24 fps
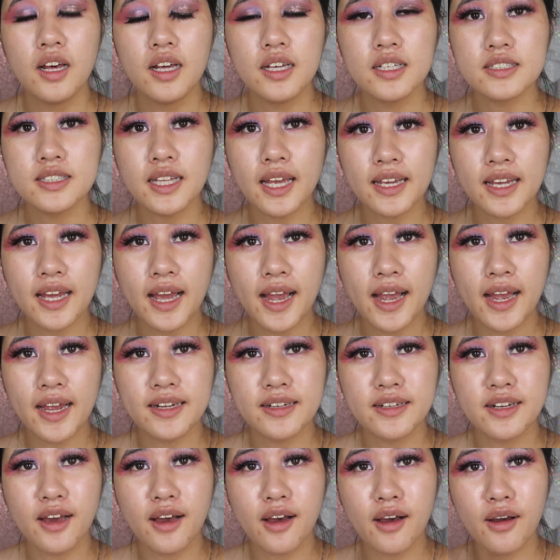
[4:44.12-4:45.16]
It's like, I
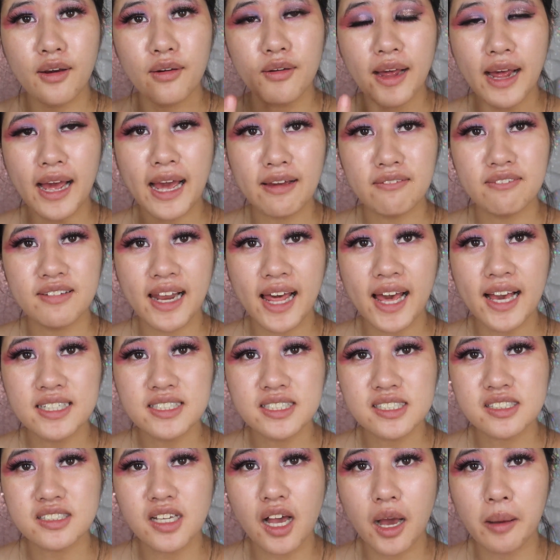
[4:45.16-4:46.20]
know I have
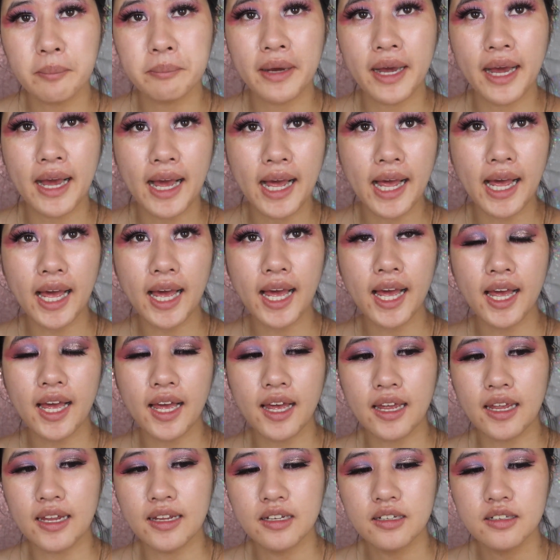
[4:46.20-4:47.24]
lashes on my
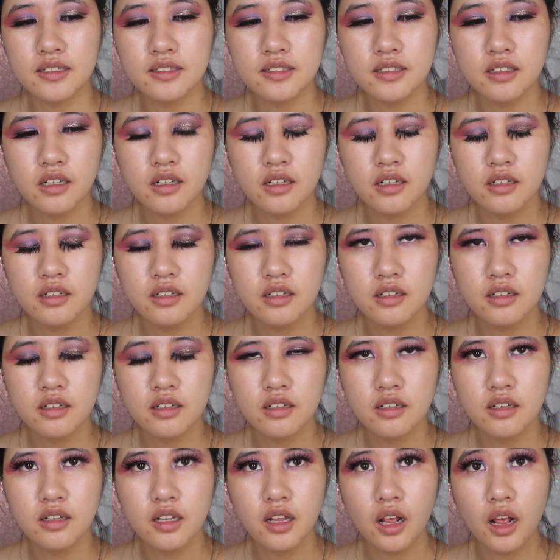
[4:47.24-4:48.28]
eye.
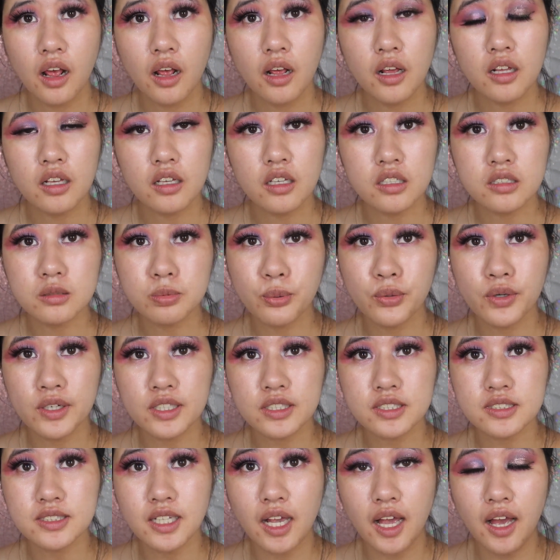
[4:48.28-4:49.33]
It's
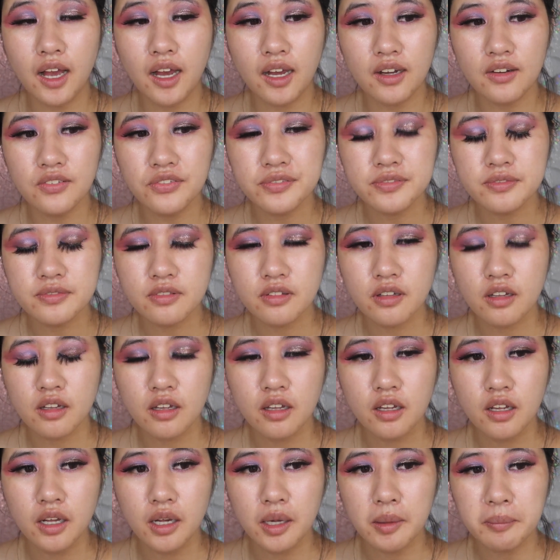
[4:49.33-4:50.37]
pretty soft,
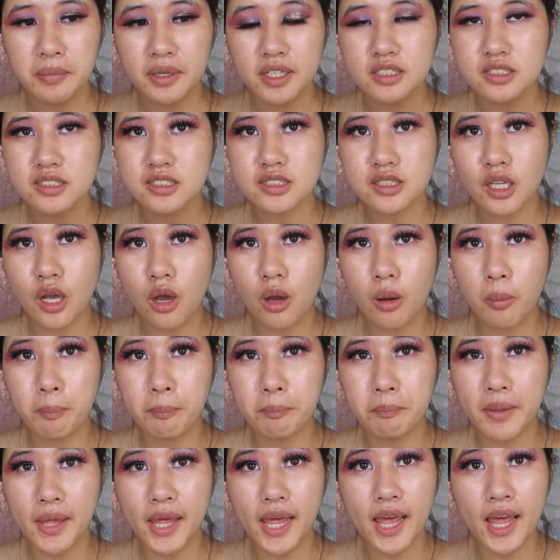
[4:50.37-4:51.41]
but it's so
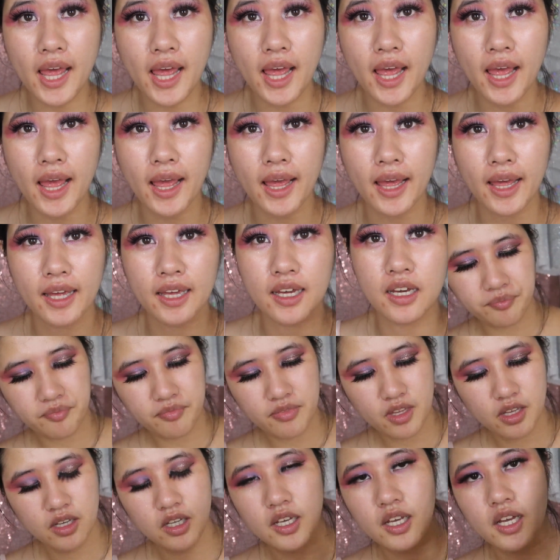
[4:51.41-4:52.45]
big.
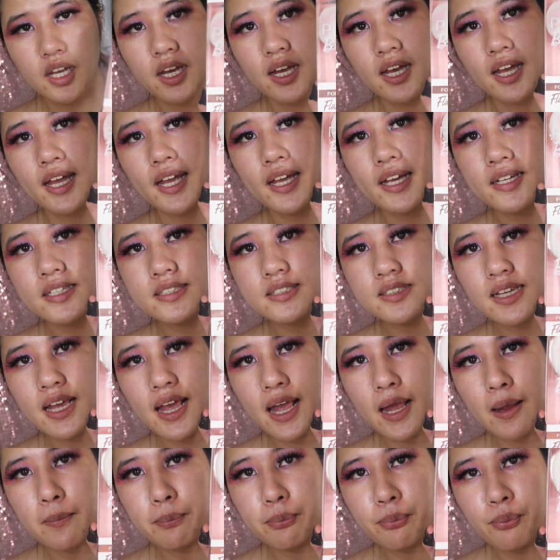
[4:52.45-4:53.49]
Here's
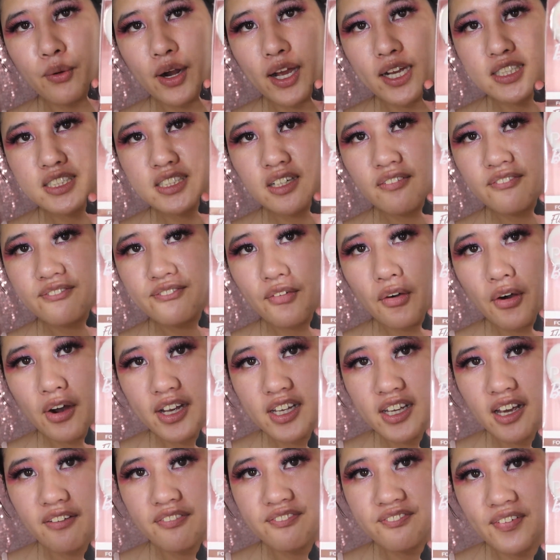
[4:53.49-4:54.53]
a brush for
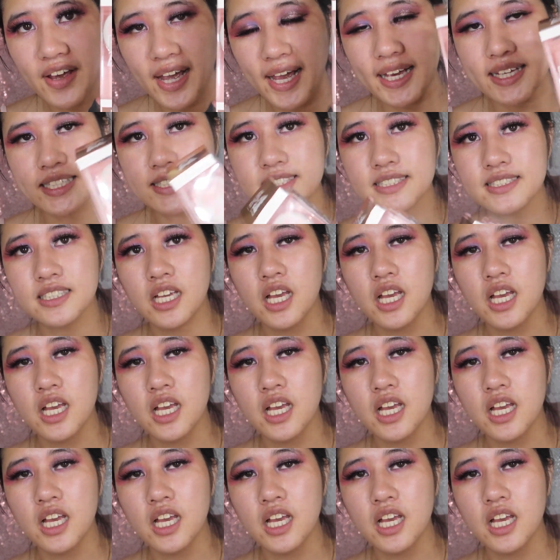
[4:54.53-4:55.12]
your face.